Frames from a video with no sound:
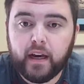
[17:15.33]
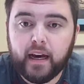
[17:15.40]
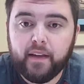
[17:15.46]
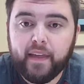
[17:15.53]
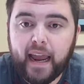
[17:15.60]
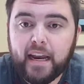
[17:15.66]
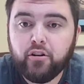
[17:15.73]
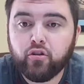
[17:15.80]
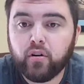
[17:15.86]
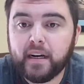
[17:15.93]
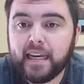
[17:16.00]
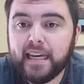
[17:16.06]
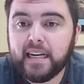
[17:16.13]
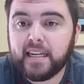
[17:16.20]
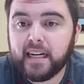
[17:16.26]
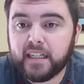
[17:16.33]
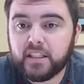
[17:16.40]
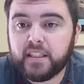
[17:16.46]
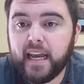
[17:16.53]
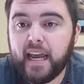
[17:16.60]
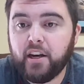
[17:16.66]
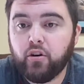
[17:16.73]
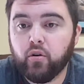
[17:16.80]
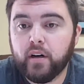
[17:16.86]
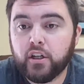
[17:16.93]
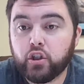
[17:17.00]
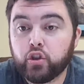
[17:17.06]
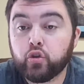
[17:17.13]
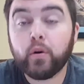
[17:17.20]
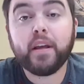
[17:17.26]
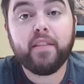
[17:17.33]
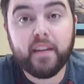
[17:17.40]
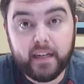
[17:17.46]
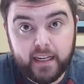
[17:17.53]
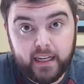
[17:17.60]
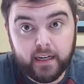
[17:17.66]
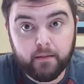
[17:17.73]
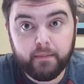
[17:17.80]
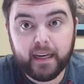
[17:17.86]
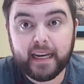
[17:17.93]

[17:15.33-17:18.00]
the angel again touched Daniel and strengthened him.